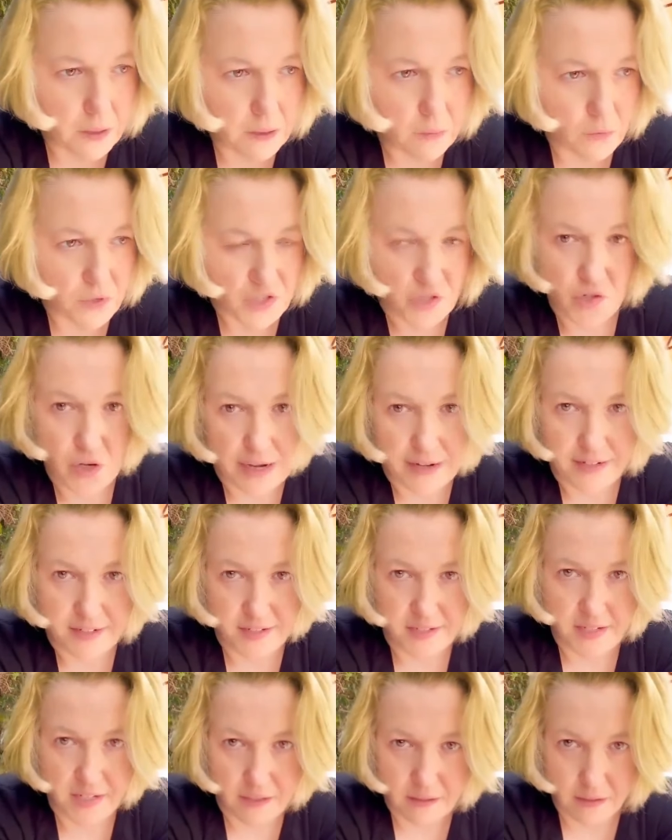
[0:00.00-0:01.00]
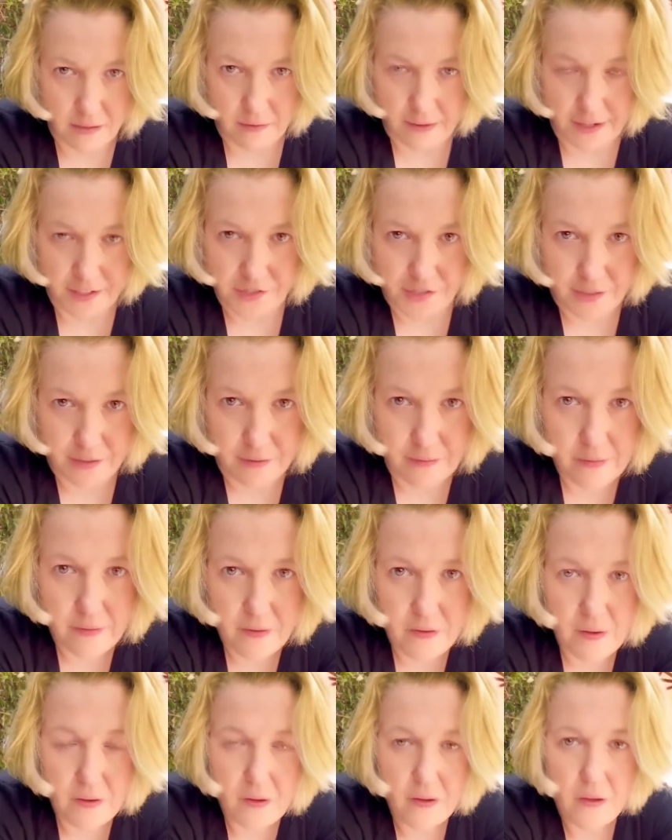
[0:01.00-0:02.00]
was trying to steal an election.
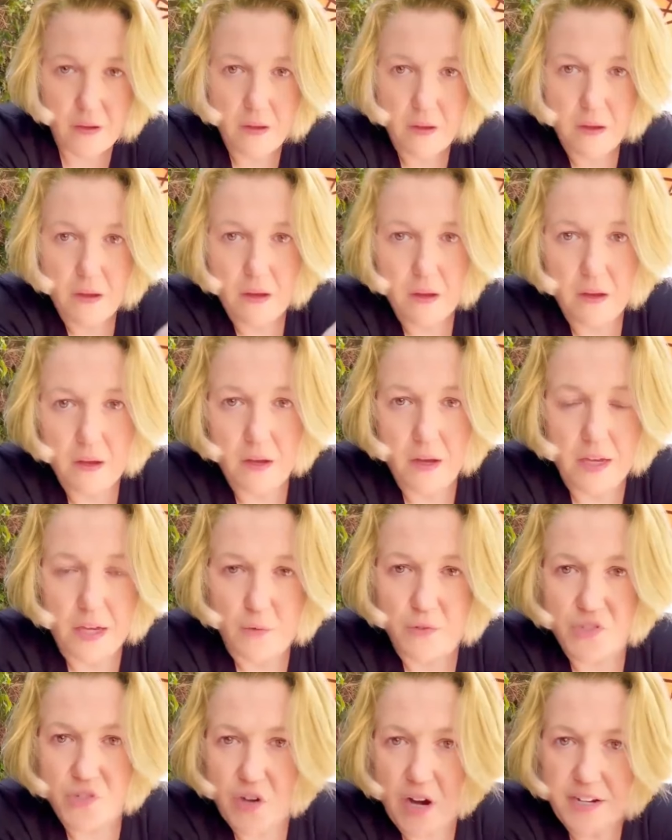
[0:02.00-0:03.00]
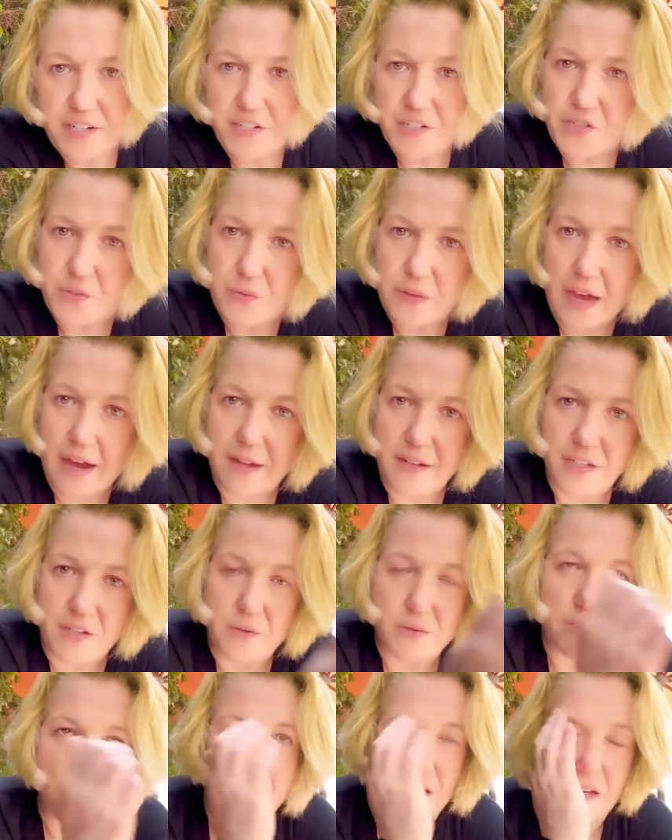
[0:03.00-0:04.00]
He was trying to do that
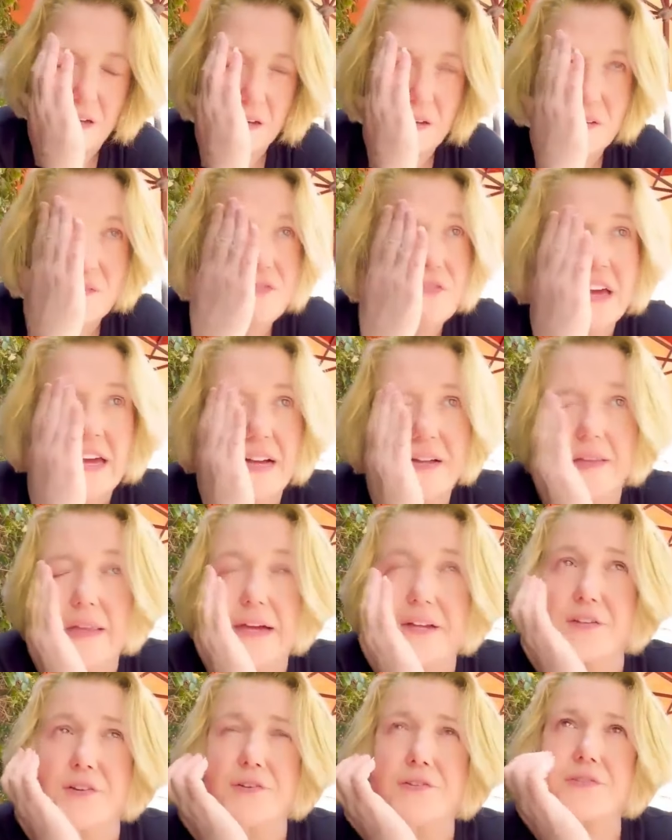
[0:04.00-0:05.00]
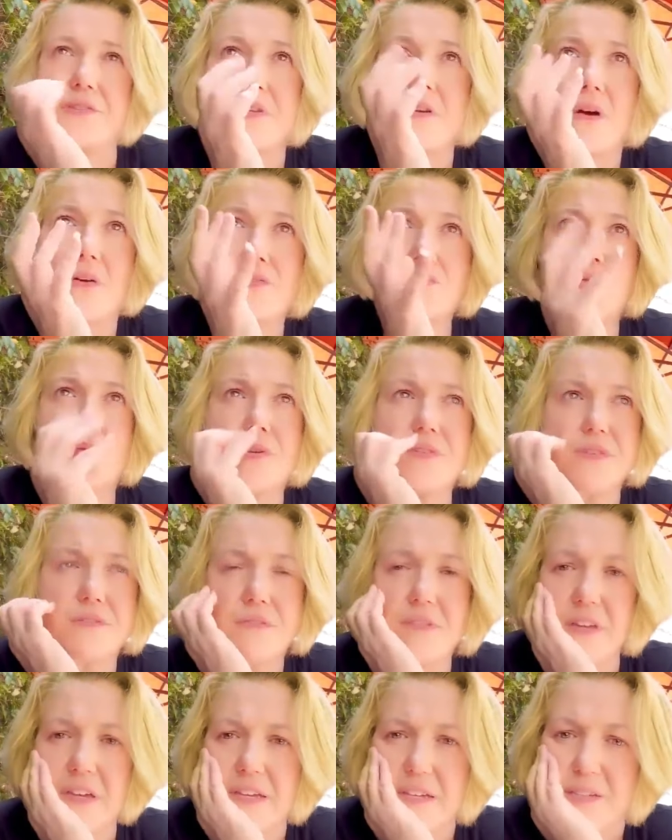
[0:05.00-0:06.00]
using fake electors and all sorts of
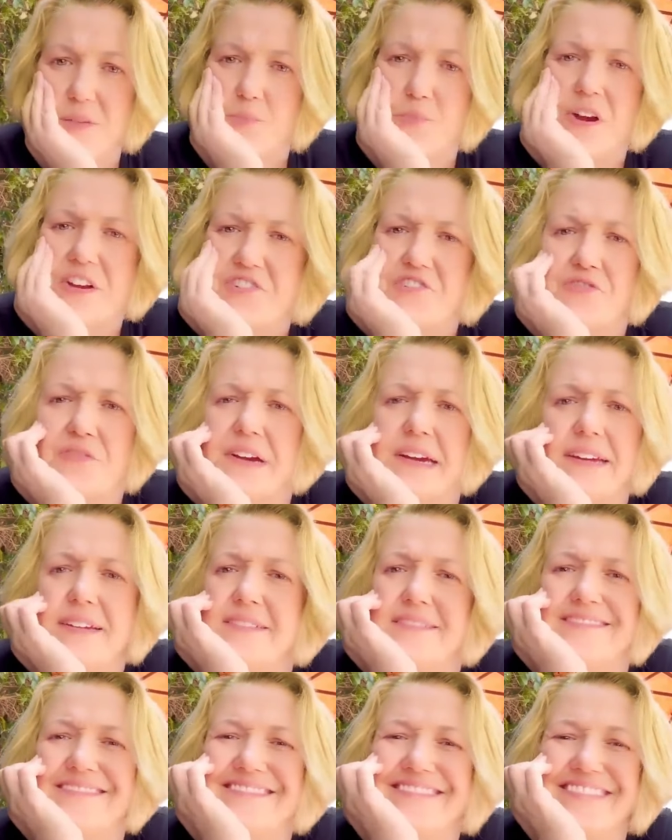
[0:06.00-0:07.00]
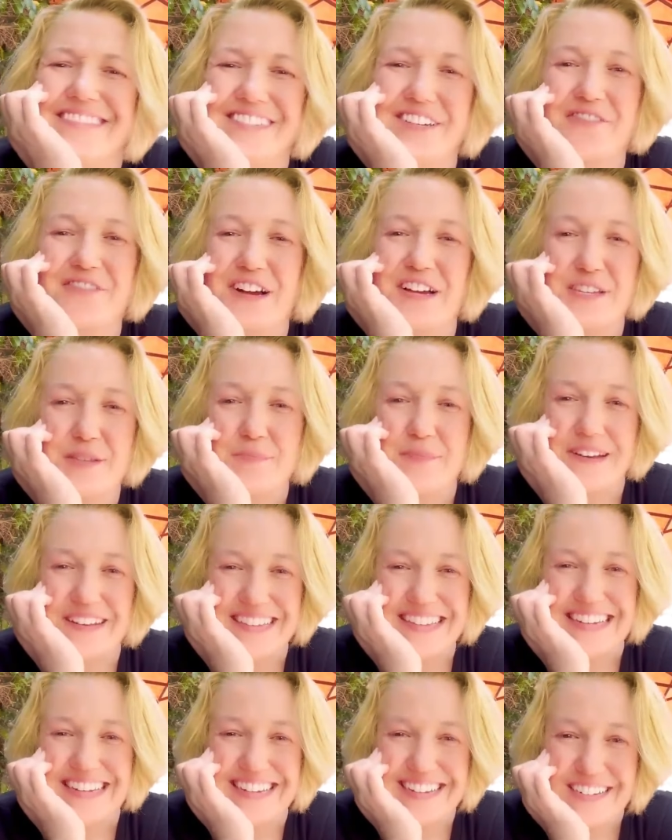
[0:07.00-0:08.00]
things, pressuring the vice
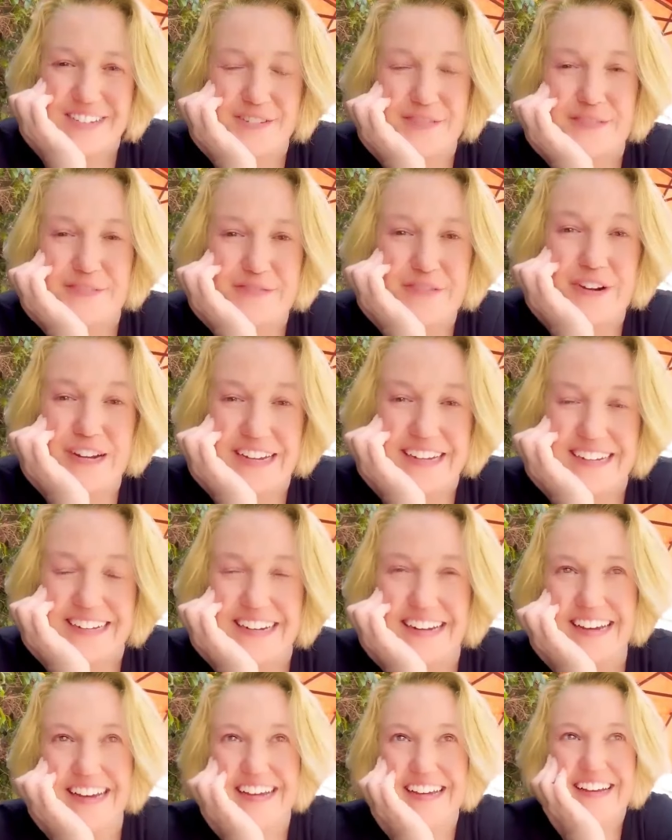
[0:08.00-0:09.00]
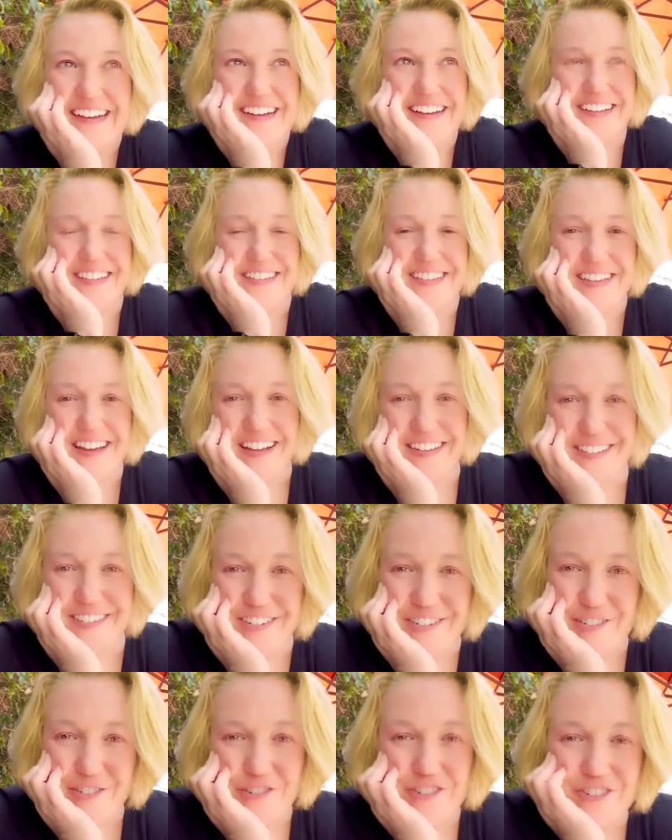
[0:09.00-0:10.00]
president to avoid his
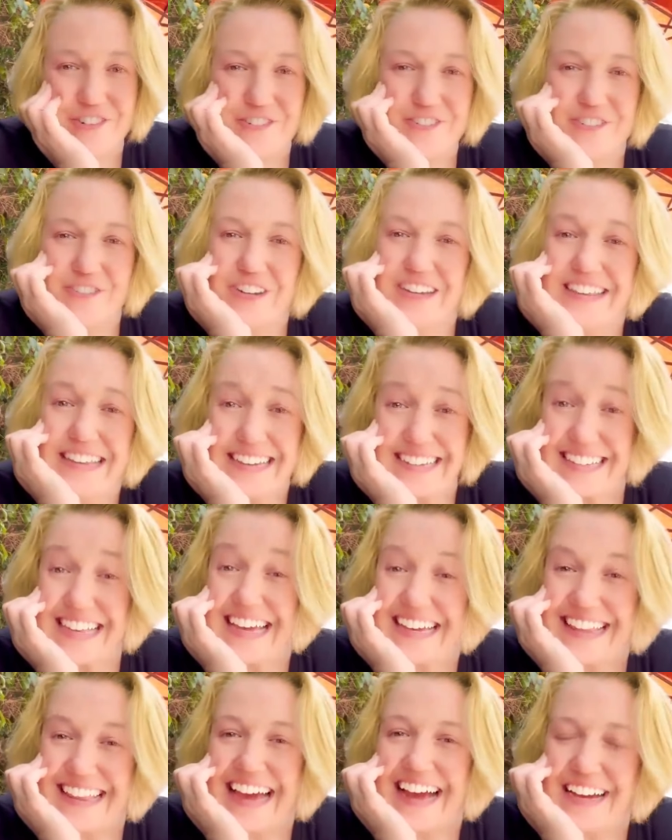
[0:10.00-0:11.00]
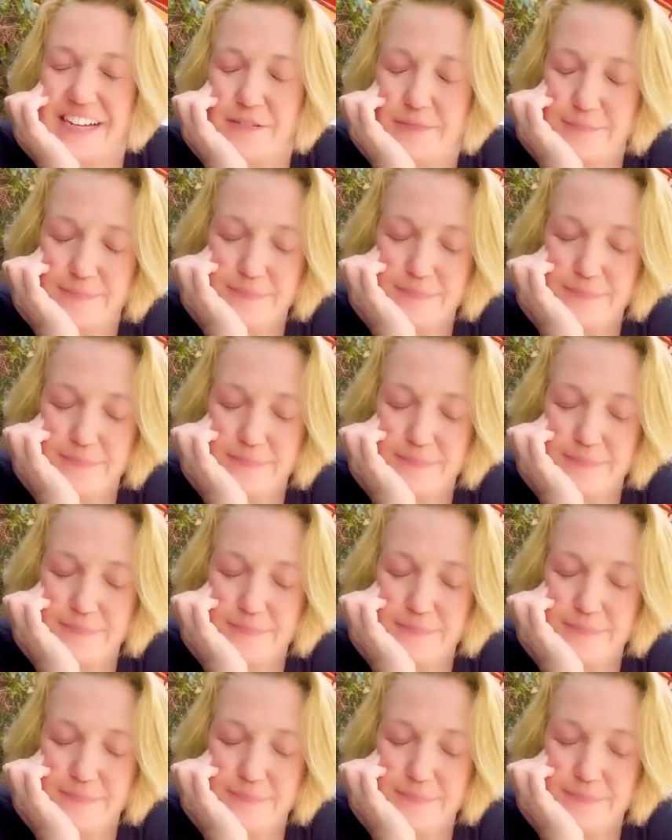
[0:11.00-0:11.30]
constitutional duty, things like that.